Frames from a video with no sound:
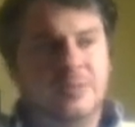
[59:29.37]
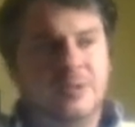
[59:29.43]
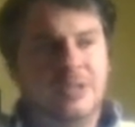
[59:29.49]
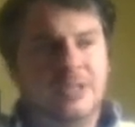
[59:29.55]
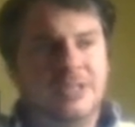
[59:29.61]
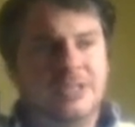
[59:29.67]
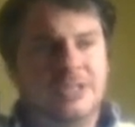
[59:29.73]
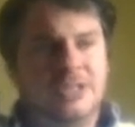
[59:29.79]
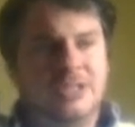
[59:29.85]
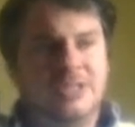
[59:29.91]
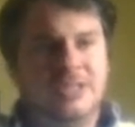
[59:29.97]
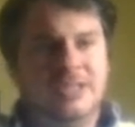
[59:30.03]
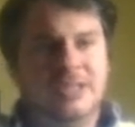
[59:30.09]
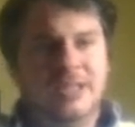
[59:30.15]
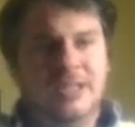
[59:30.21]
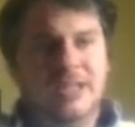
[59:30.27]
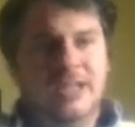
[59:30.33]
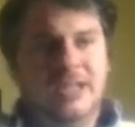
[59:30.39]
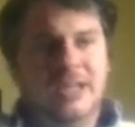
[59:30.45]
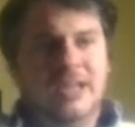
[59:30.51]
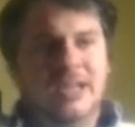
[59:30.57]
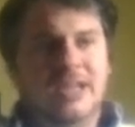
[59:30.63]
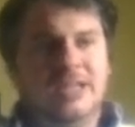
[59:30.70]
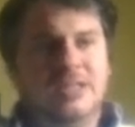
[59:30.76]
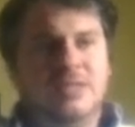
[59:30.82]
but
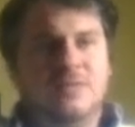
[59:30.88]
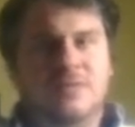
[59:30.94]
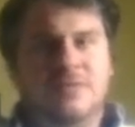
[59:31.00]
it's